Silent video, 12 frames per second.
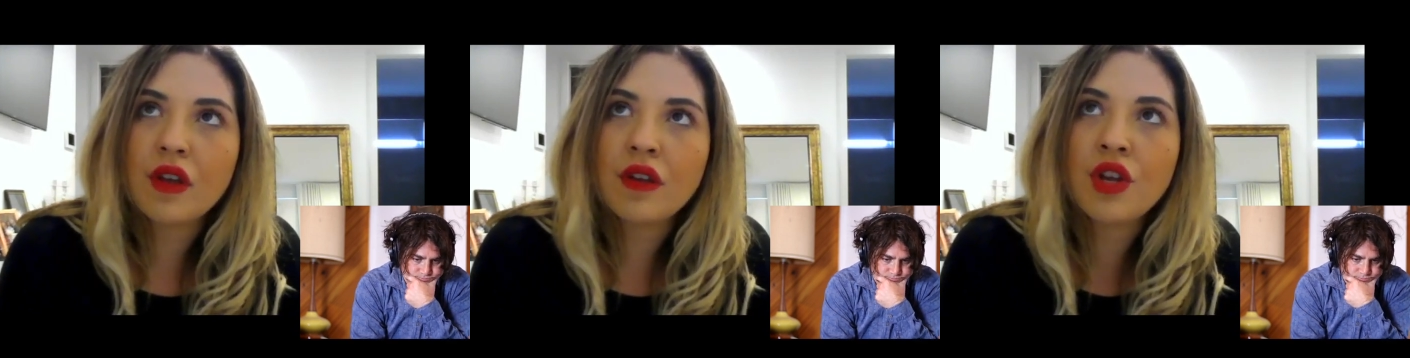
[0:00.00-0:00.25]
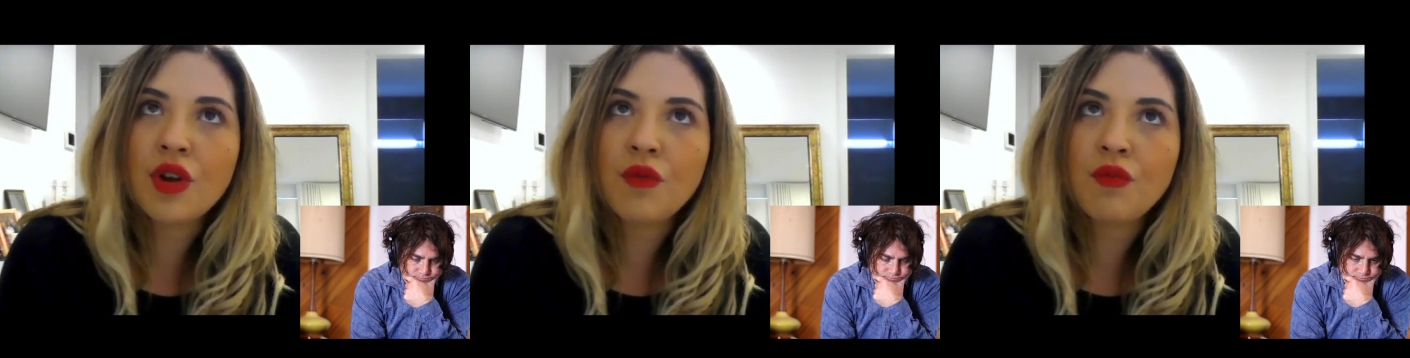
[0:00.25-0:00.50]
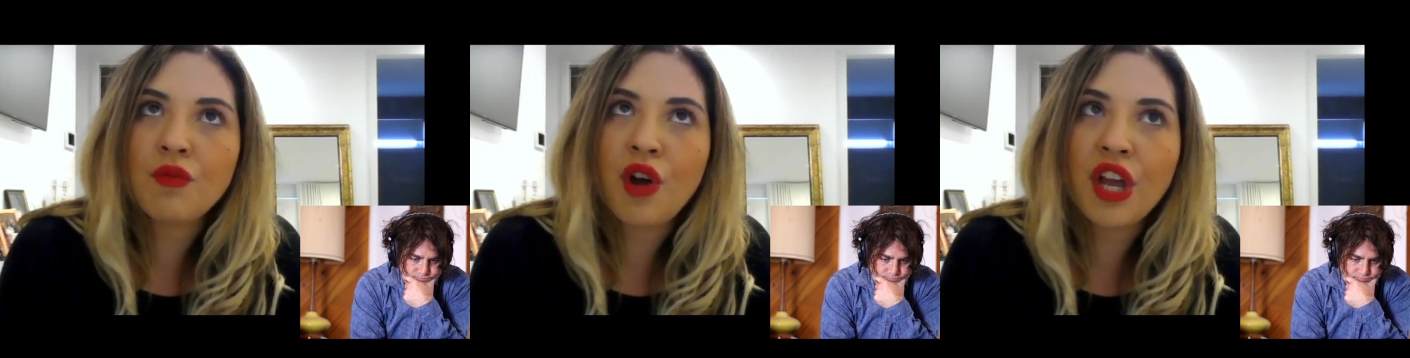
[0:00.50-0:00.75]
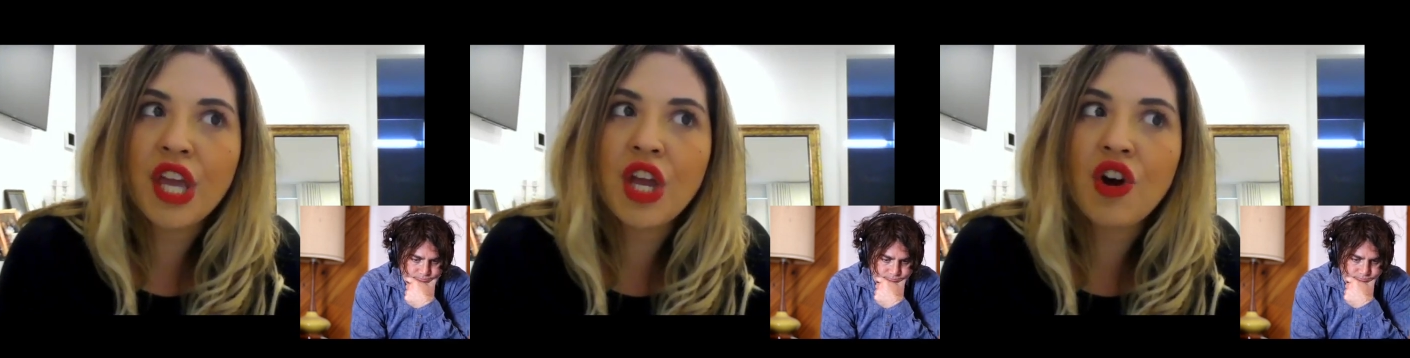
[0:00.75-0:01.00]
Speaker 1: you know,
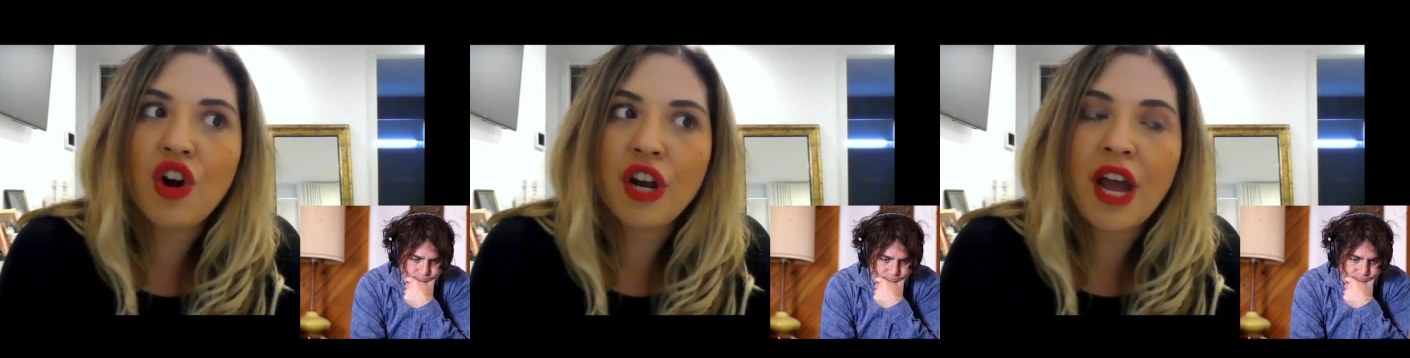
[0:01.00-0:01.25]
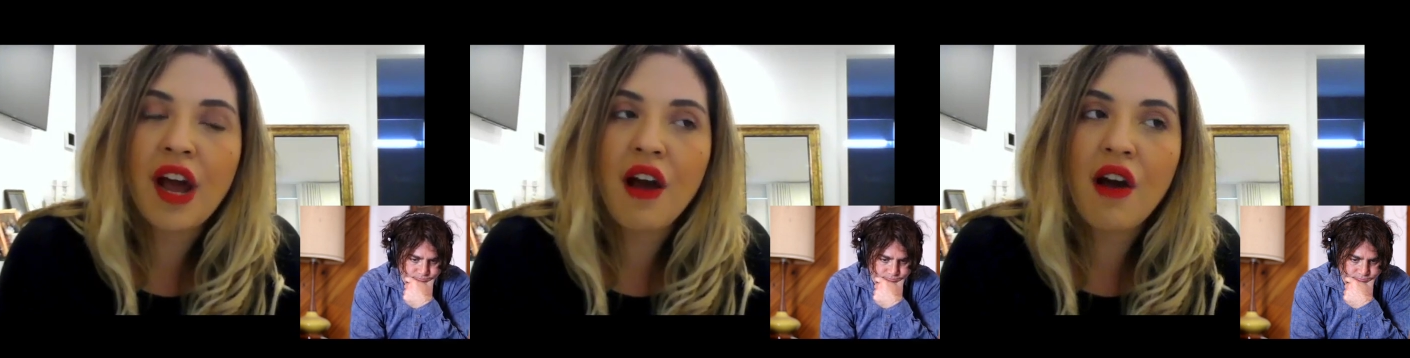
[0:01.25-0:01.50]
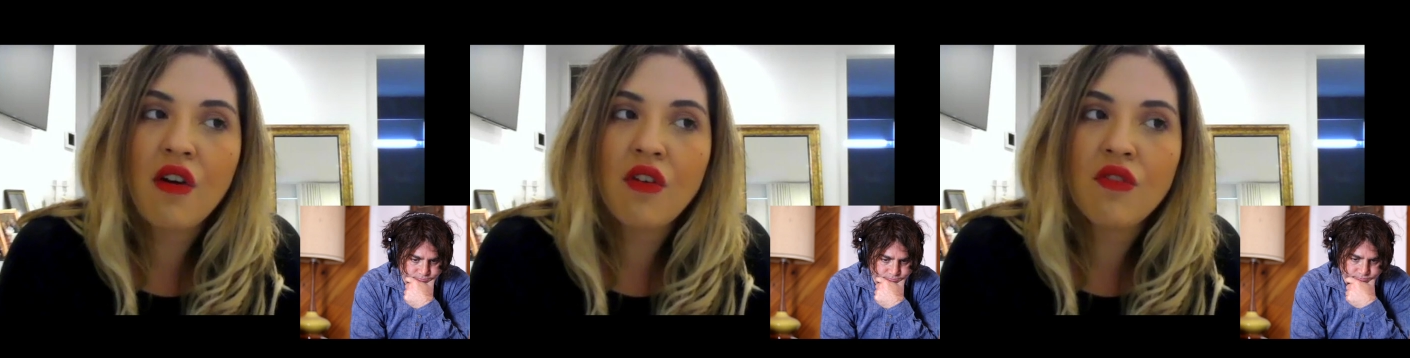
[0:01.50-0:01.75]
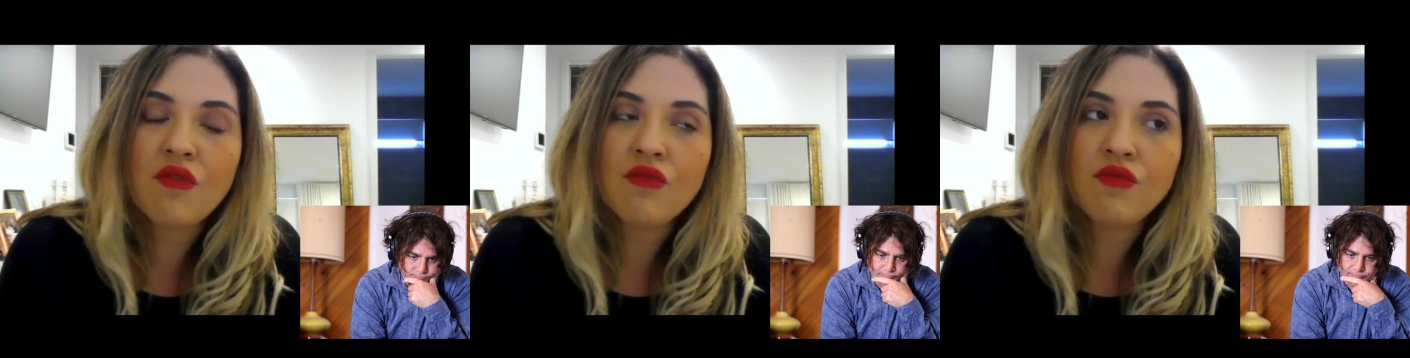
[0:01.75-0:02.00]
working on
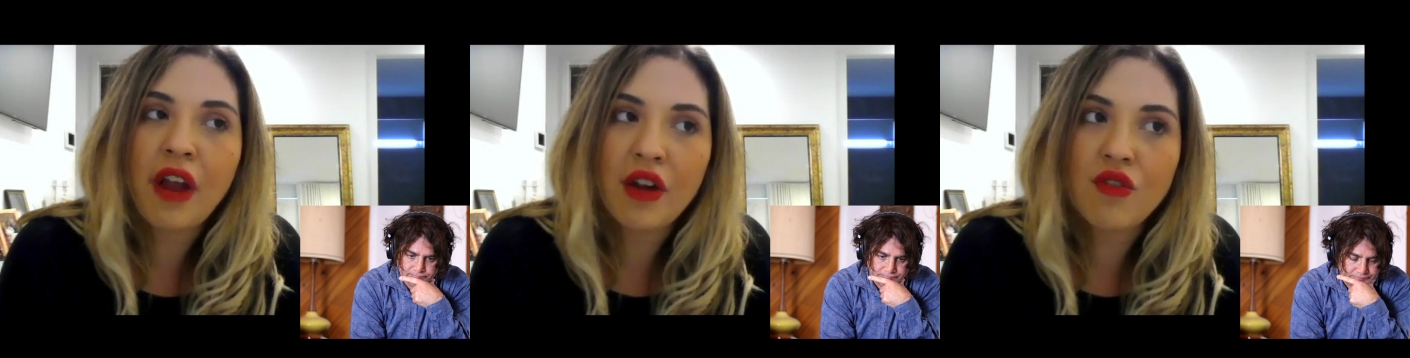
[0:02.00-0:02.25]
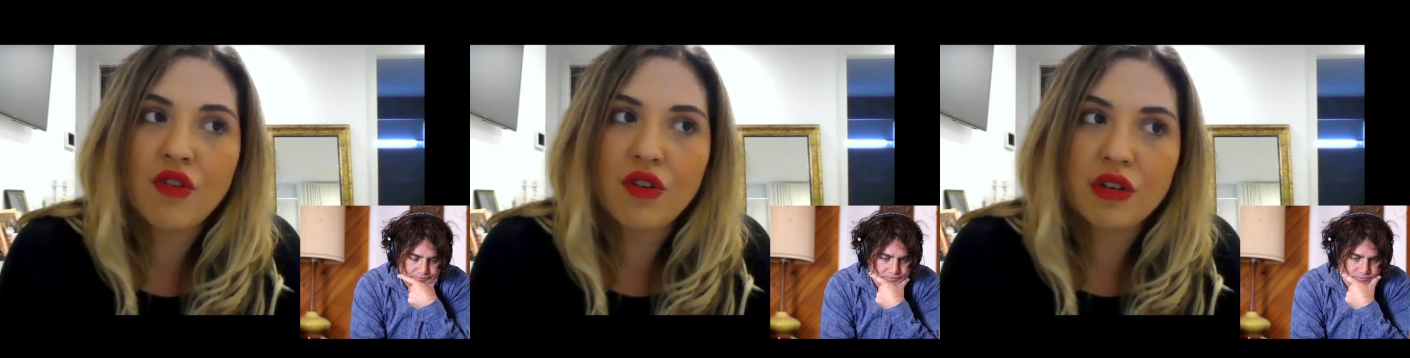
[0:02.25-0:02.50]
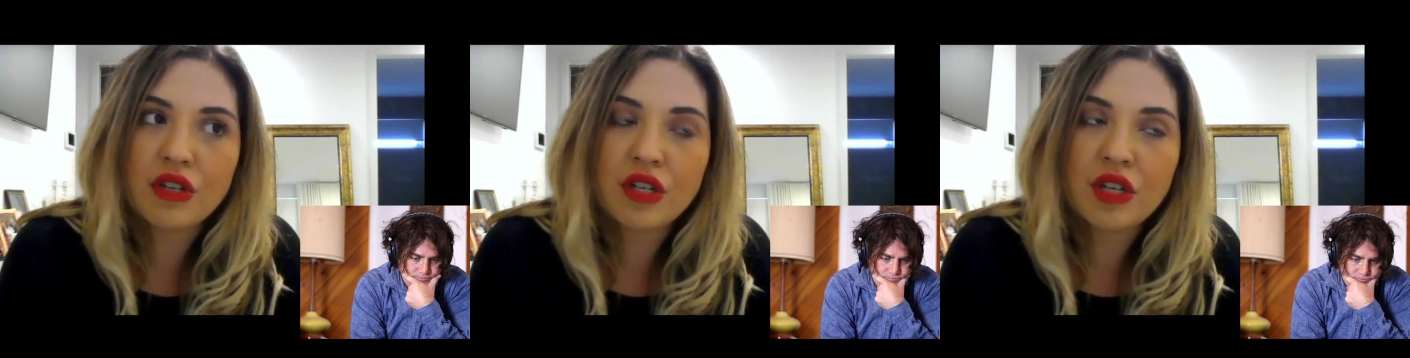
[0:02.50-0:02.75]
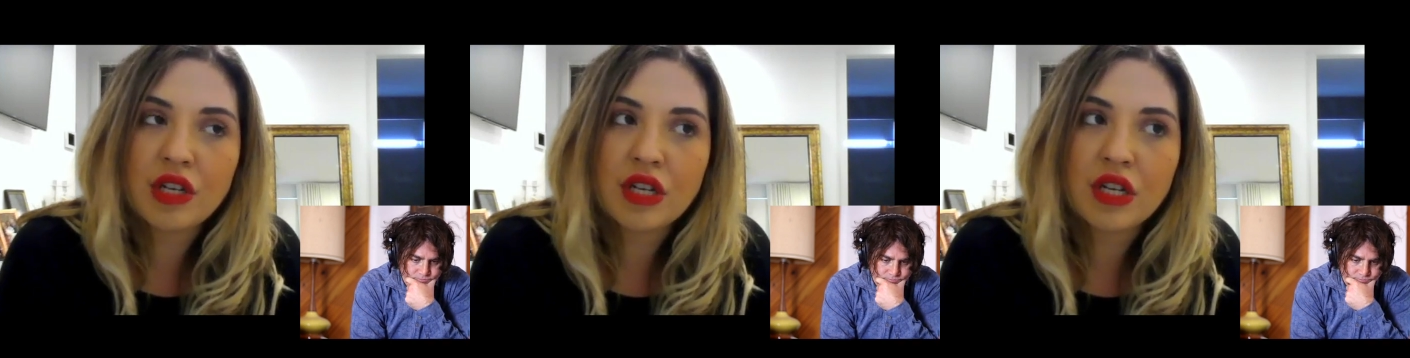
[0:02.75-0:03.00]
our record.
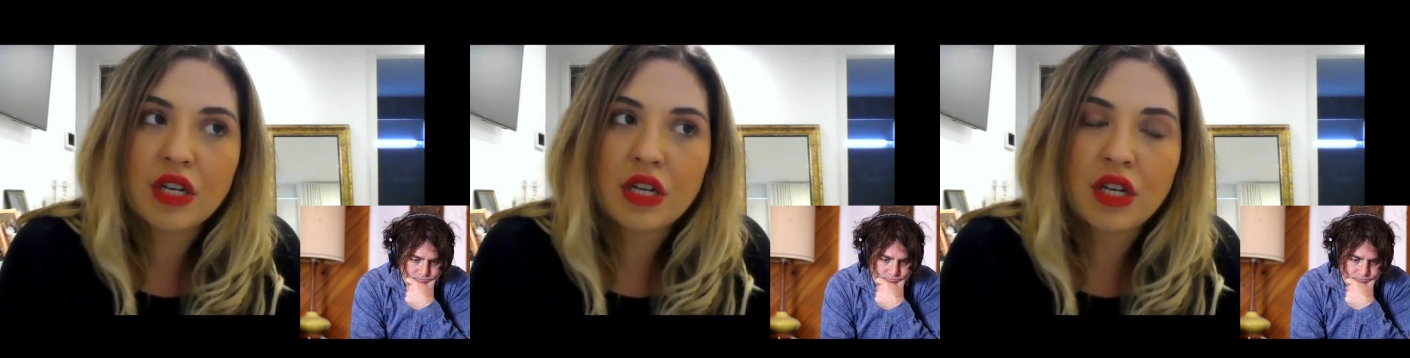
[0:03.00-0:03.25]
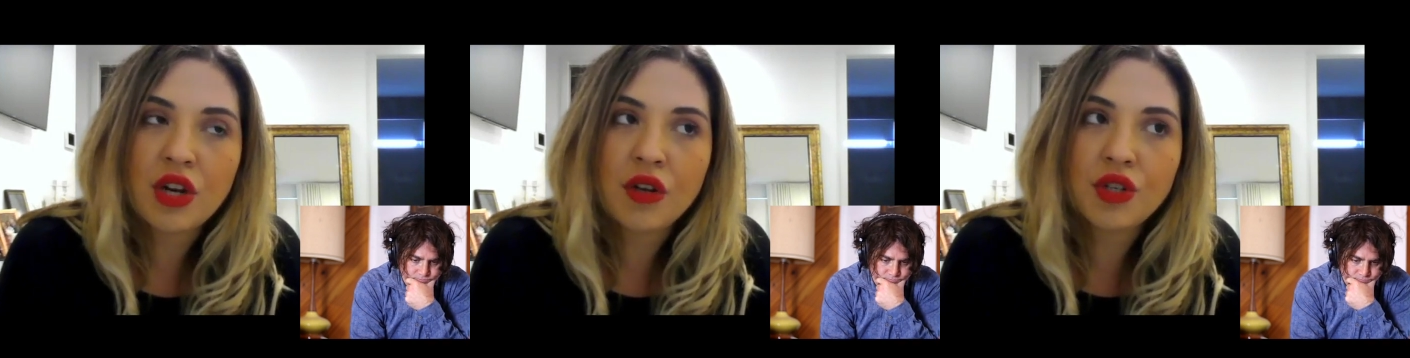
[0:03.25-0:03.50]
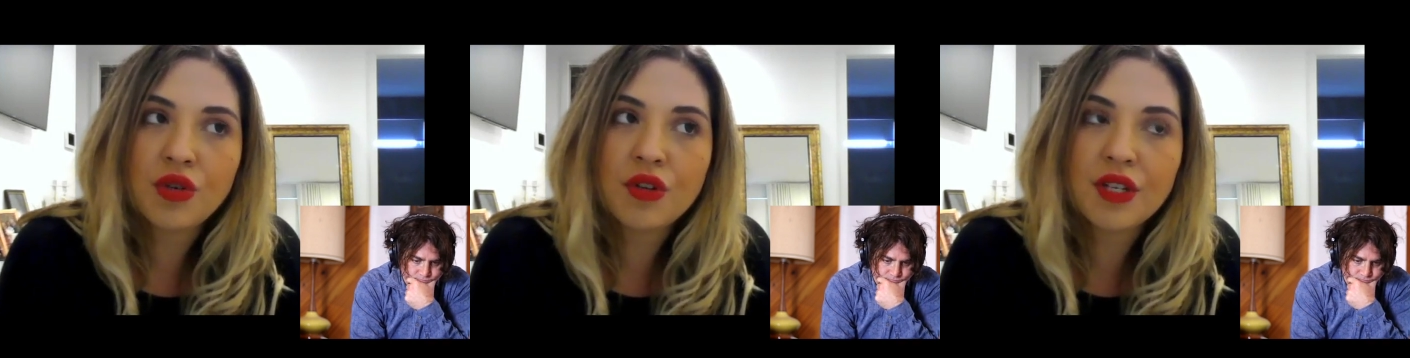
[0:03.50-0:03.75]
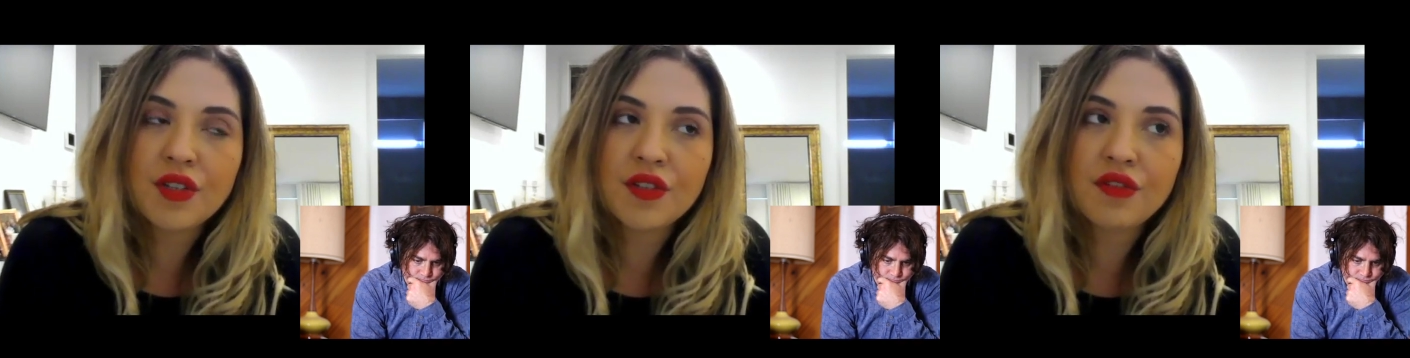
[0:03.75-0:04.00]
You know, it took
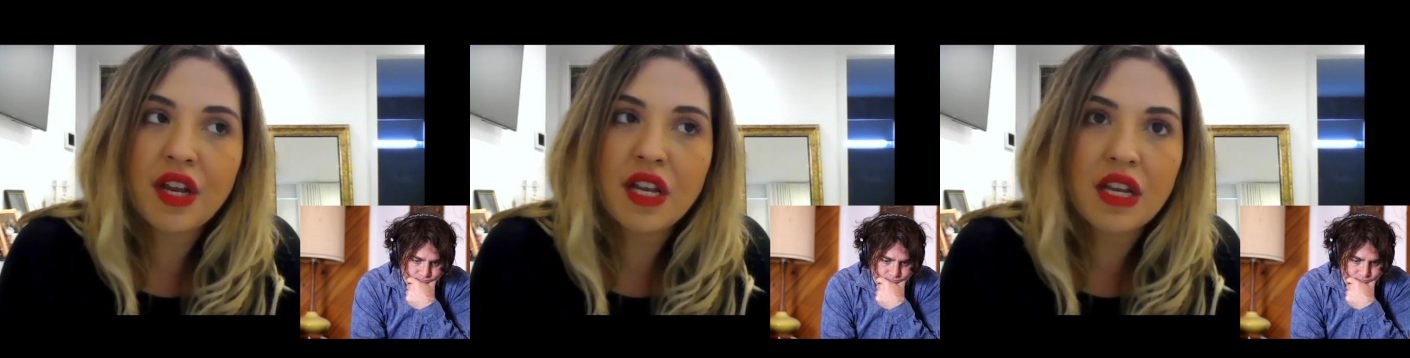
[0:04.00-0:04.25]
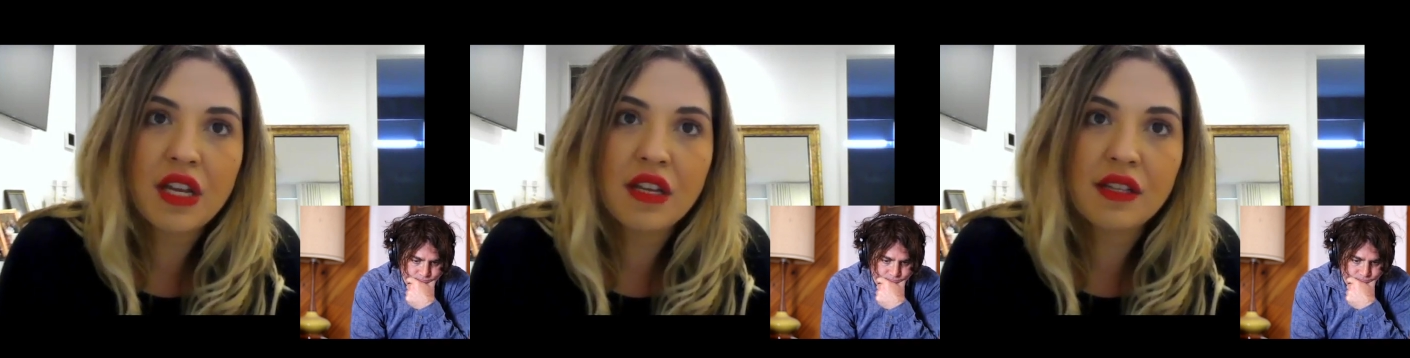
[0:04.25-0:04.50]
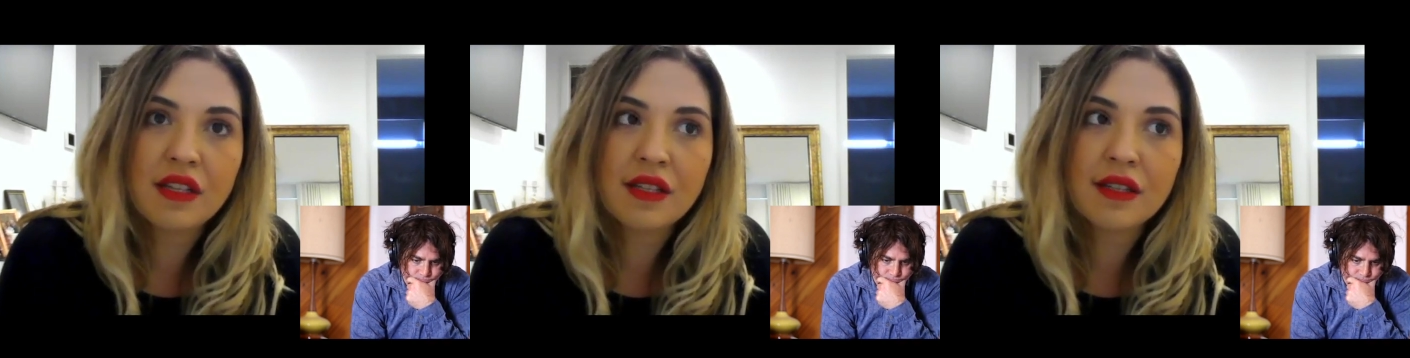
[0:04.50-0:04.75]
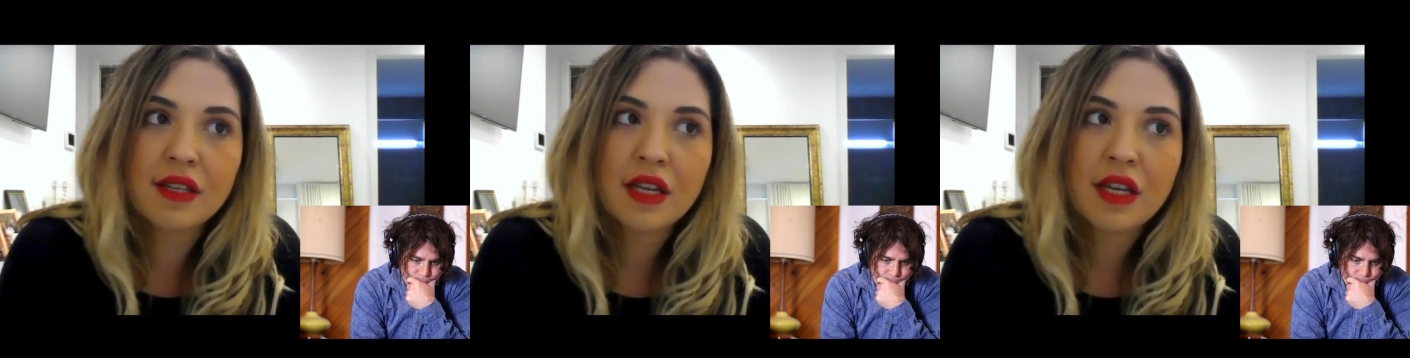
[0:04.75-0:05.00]
us 3 years.